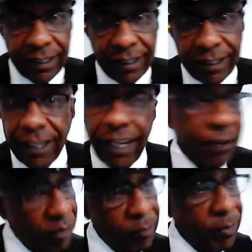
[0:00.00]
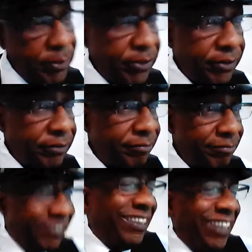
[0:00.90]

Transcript: and read my book.